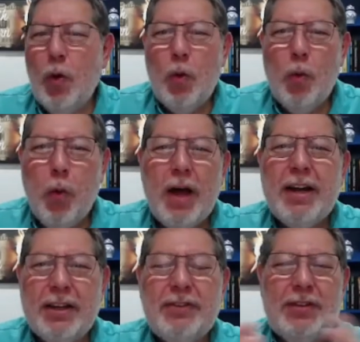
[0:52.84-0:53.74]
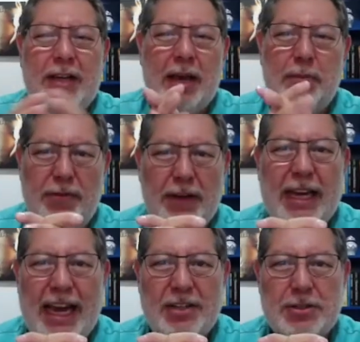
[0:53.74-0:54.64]
what is
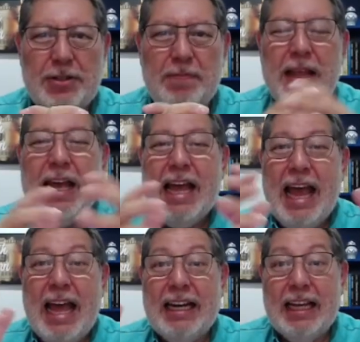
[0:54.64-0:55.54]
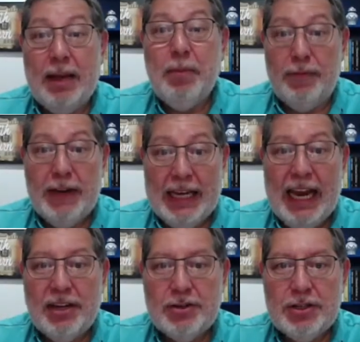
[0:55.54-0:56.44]
gamification? And
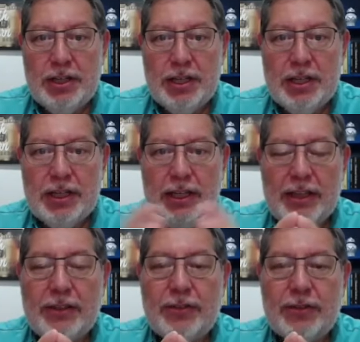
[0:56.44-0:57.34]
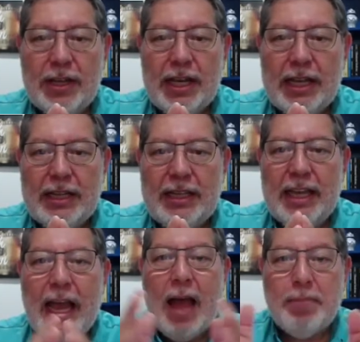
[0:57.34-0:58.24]
gamification is the
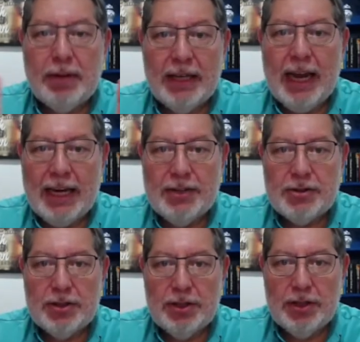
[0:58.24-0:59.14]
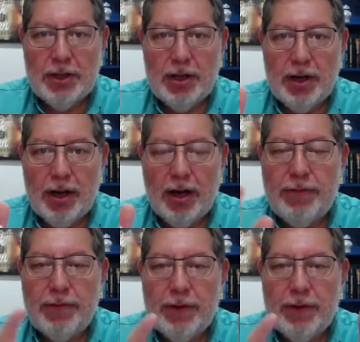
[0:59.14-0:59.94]
application of